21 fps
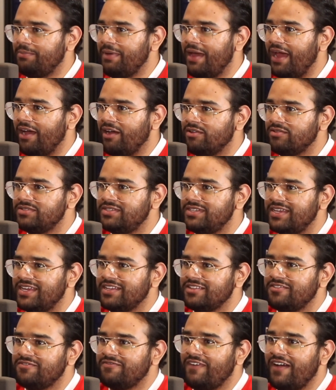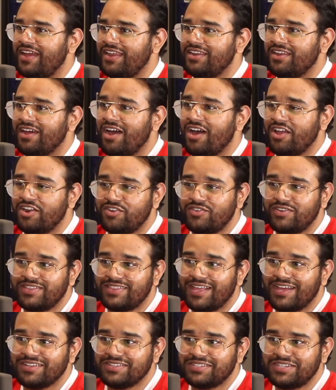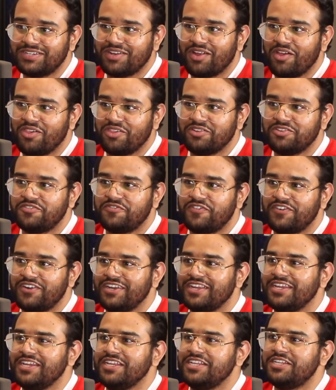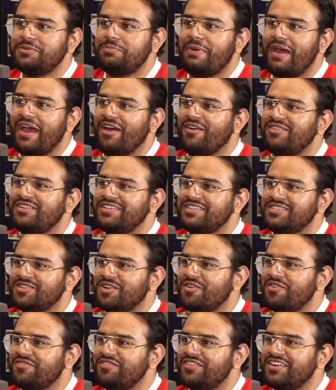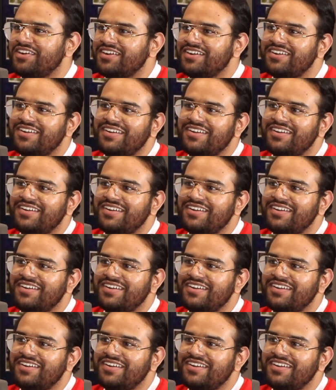pounds, he gets fined $100,000 for each pound he's over.